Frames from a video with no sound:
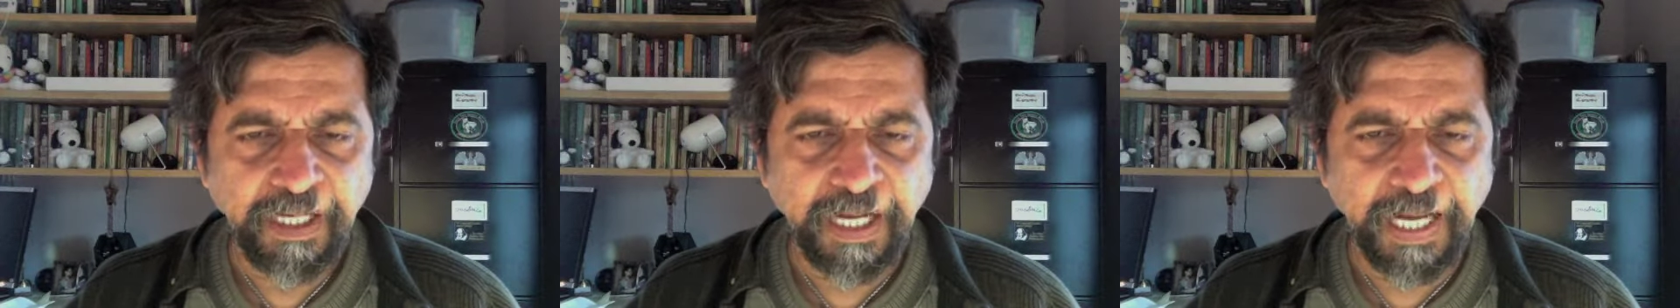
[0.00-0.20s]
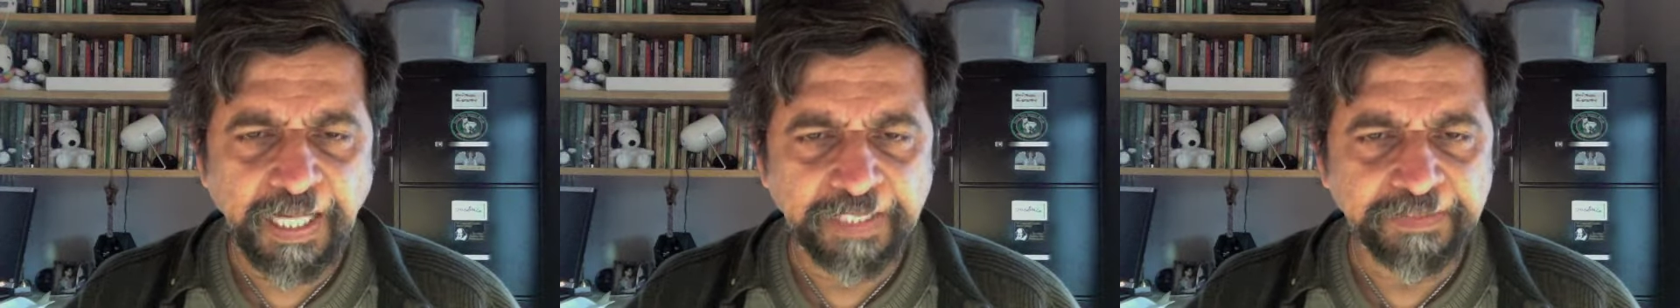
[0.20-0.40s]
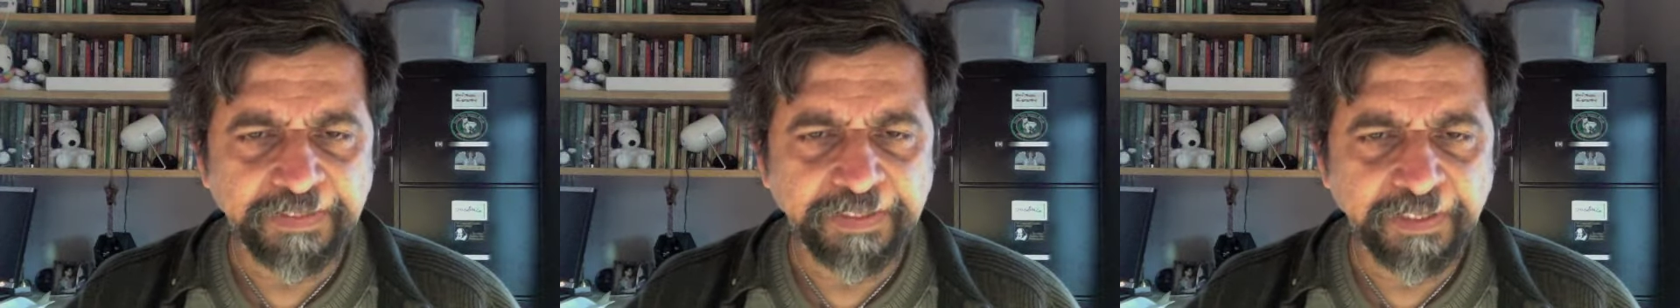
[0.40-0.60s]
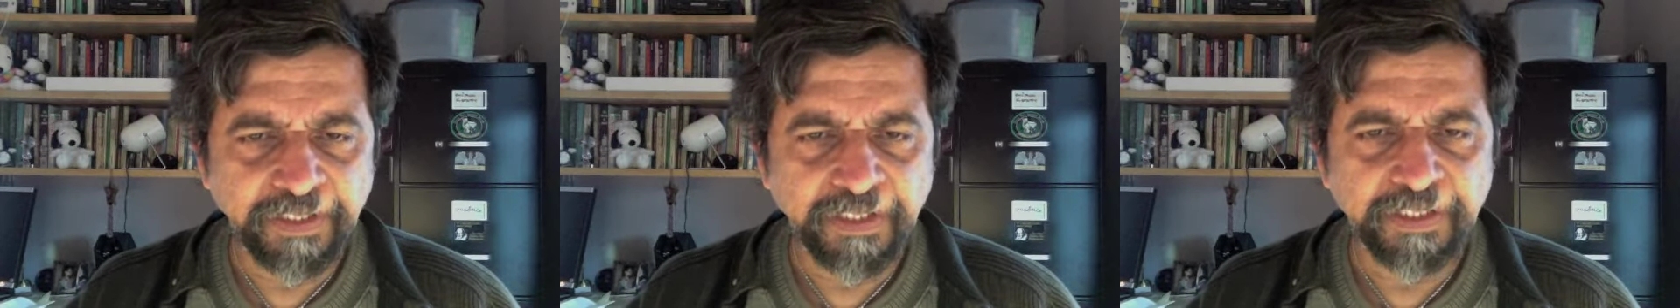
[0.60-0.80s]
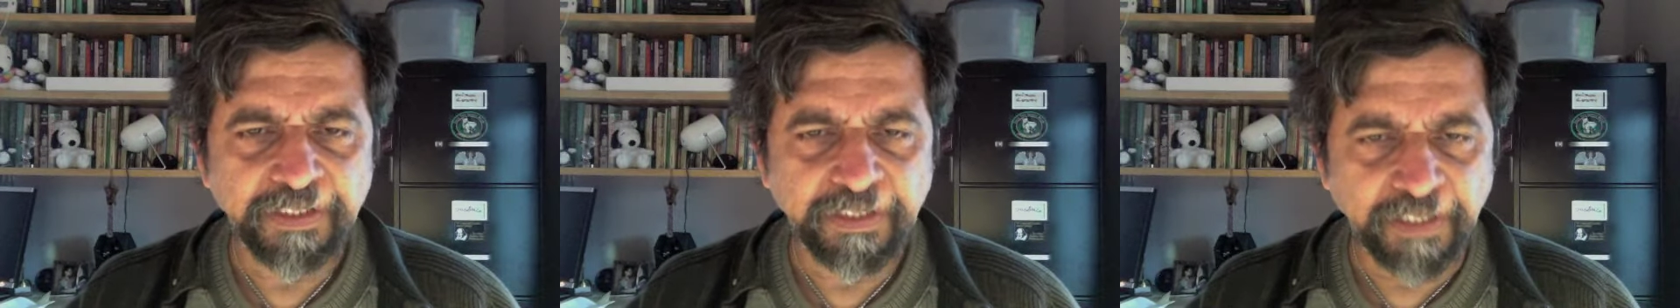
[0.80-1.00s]
and there
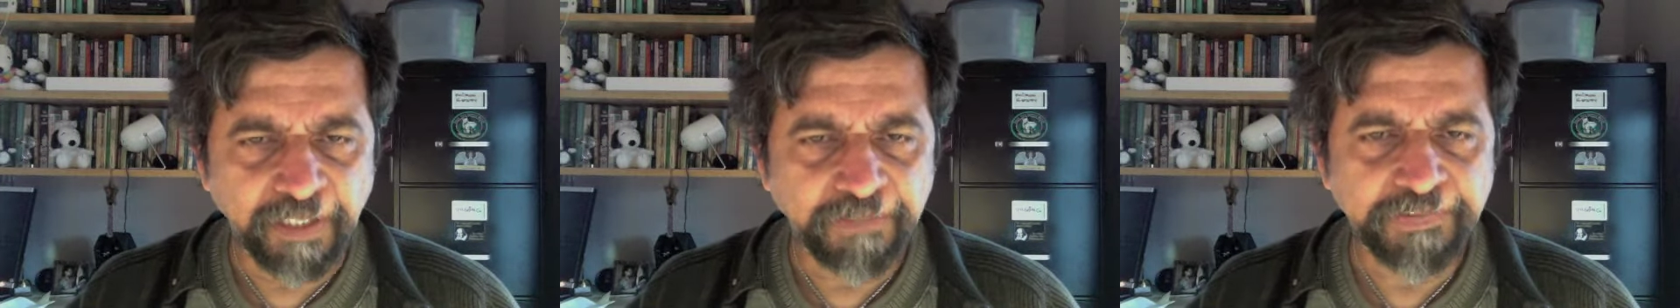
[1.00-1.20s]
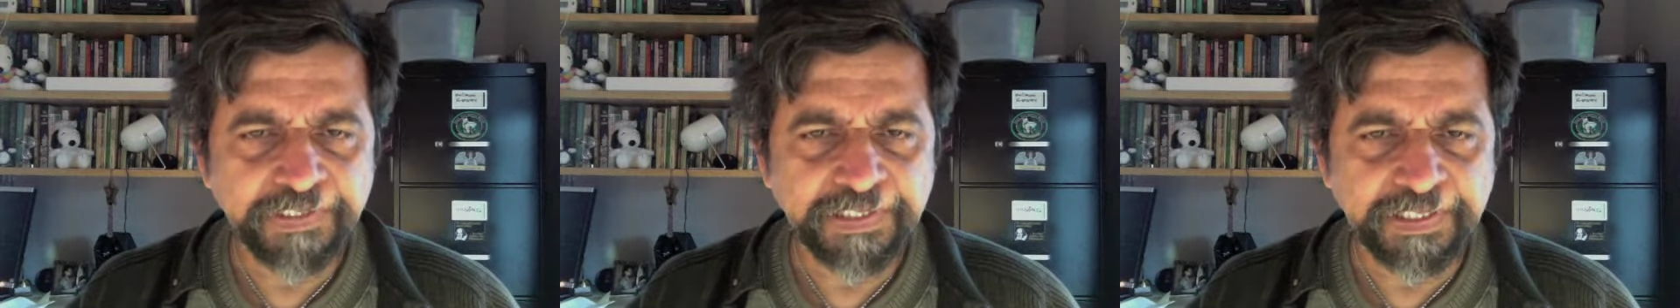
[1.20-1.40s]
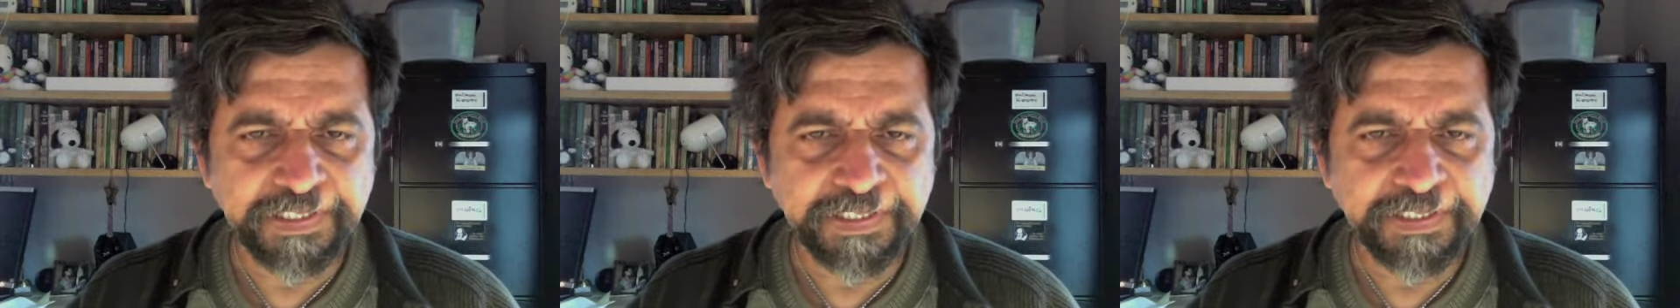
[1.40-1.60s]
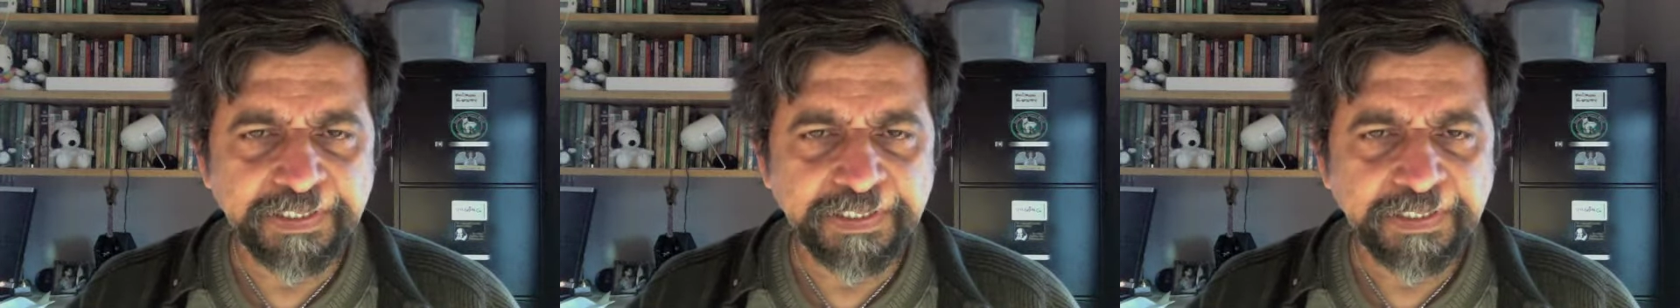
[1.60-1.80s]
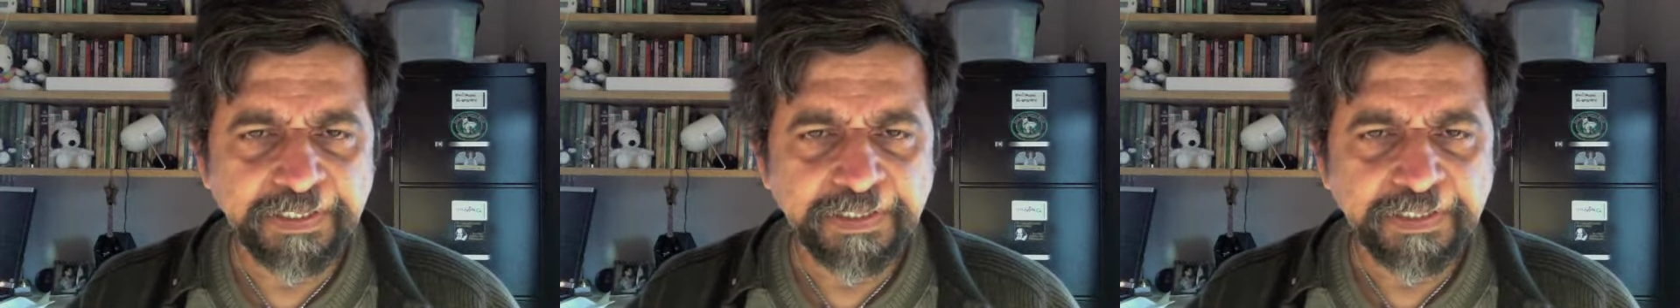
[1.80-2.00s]
are currently
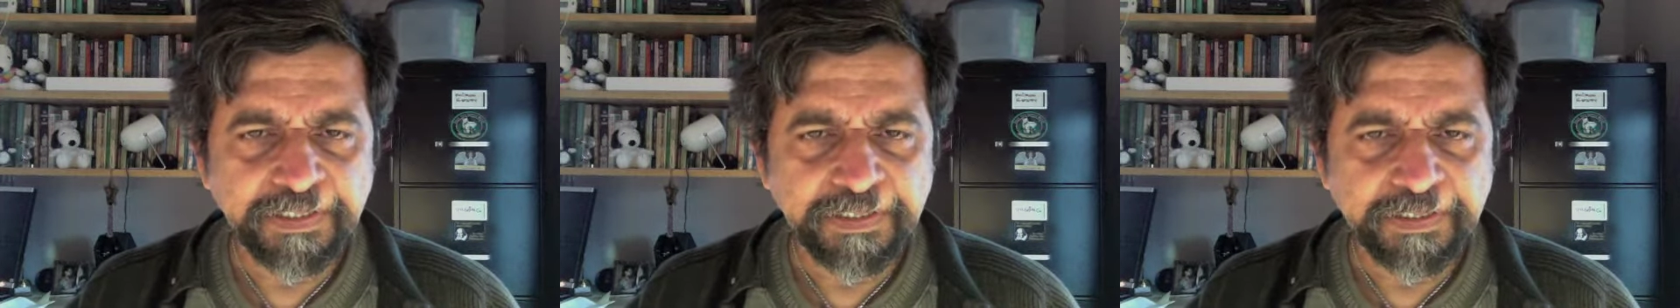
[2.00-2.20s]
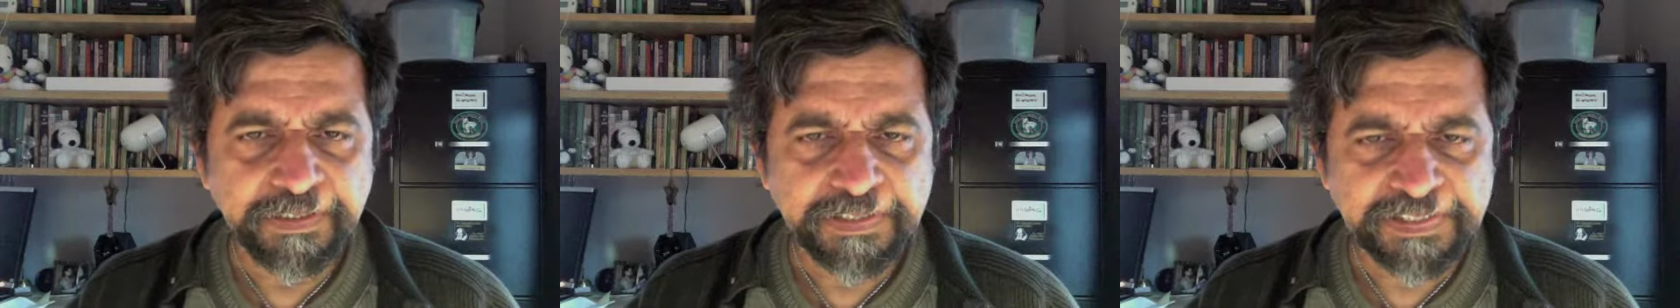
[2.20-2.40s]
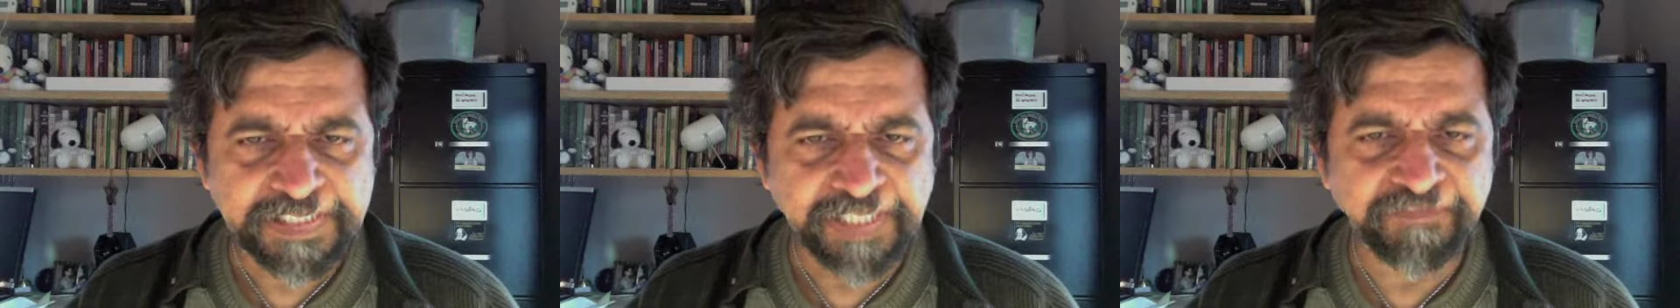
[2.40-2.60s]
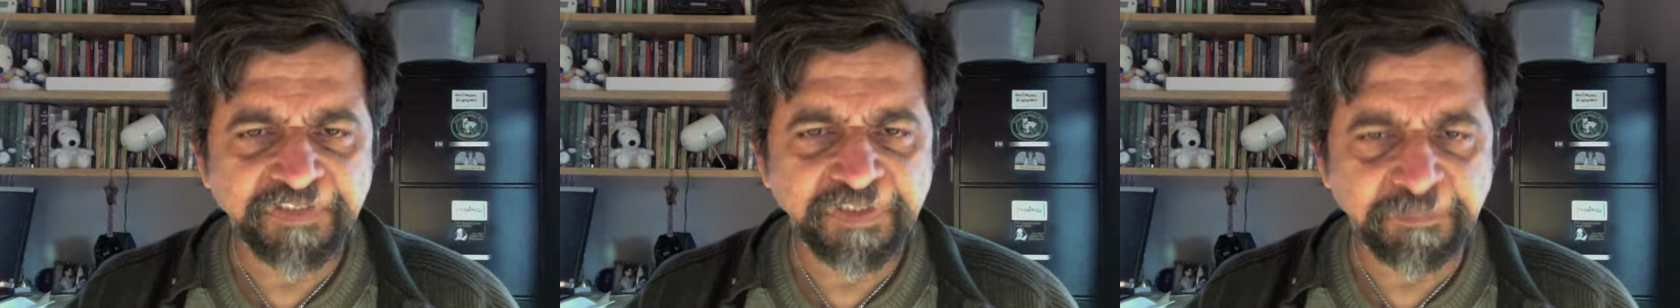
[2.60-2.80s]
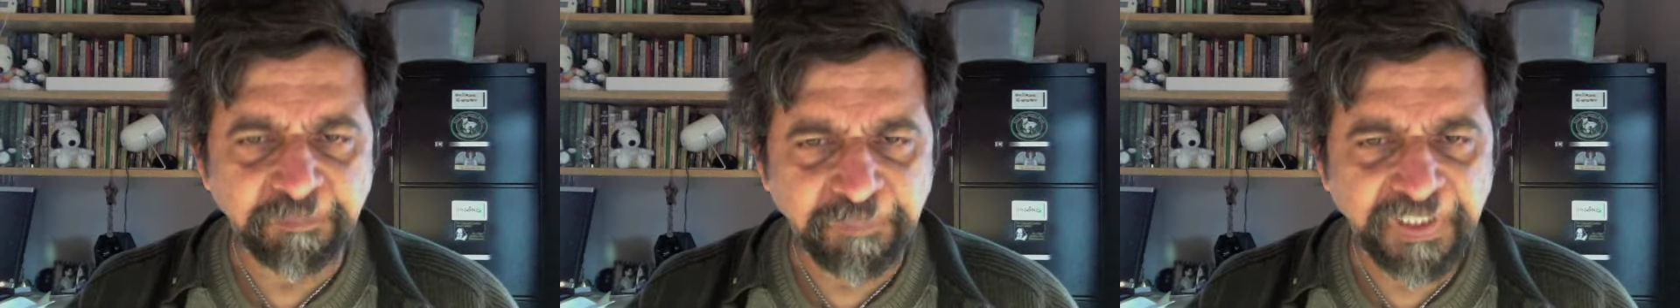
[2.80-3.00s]

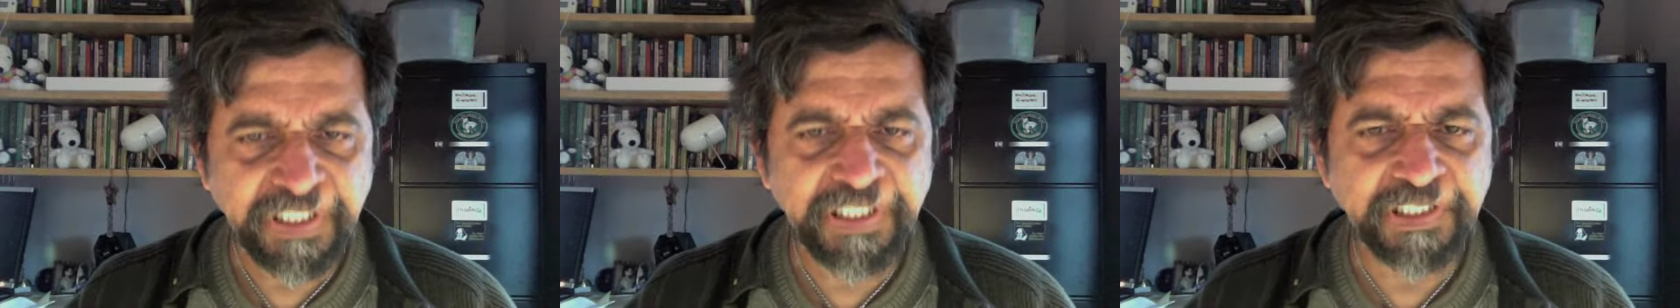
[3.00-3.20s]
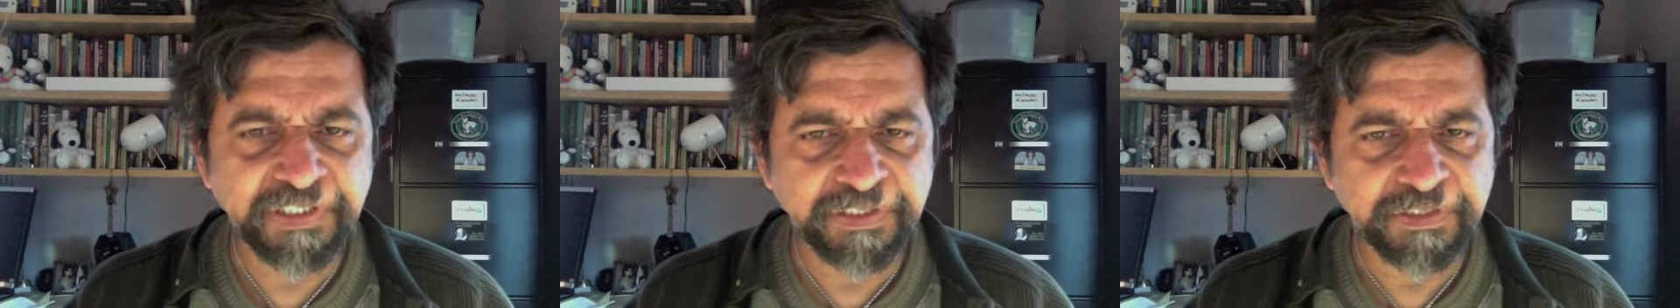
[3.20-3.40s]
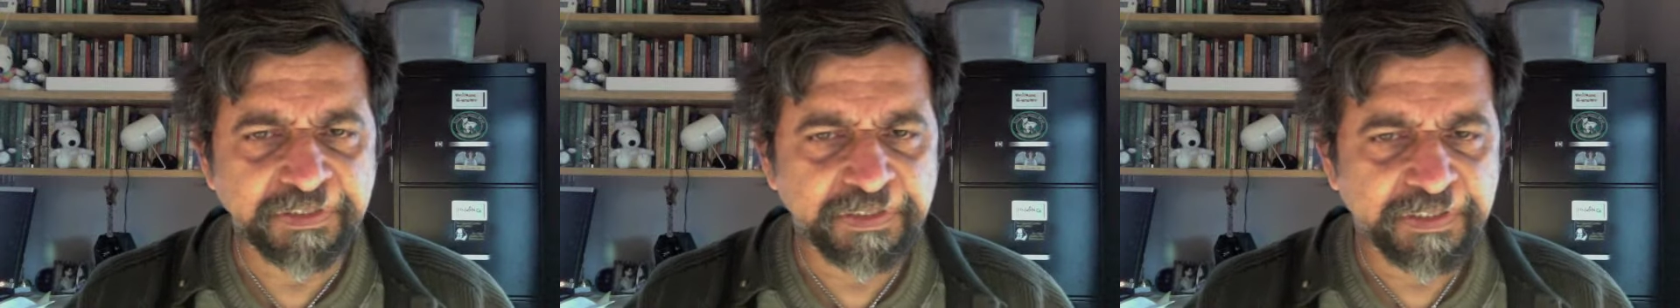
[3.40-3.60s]
7 billion